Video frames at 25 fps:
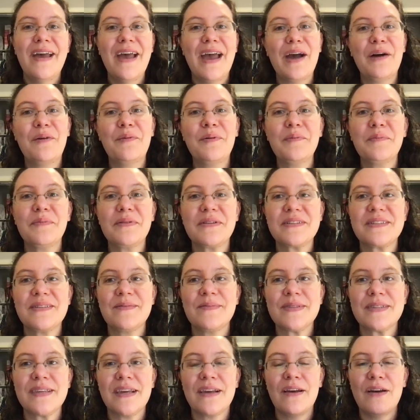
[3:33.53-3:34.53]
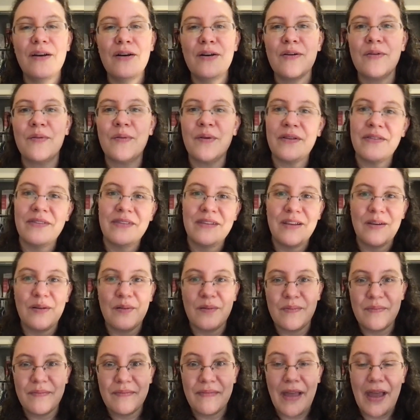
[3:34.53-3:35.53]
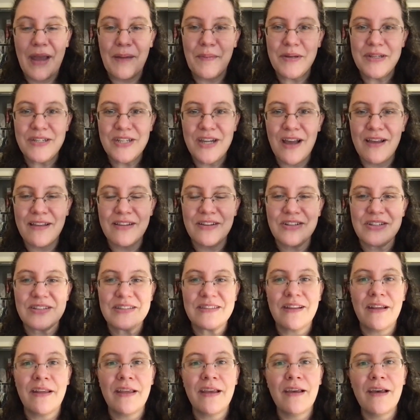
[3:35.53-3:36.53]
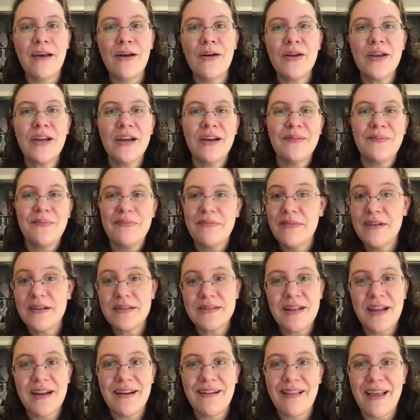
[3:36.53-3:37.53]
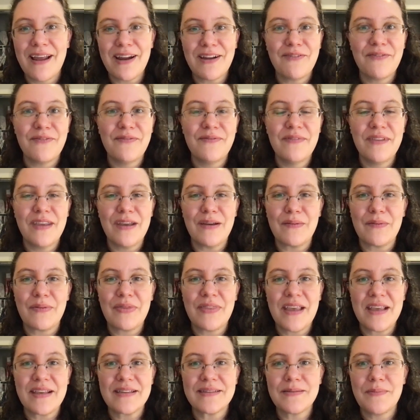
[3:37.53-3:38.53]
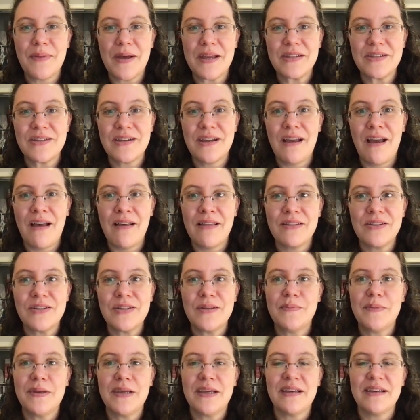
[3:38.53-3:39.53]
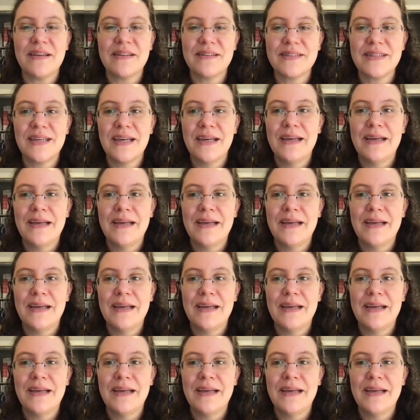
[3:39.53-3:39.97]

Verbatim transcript: And one person was like, oh, well, you know, I'm a geologist, and they're like, oh, here there's not a lot of, you know, things about geology because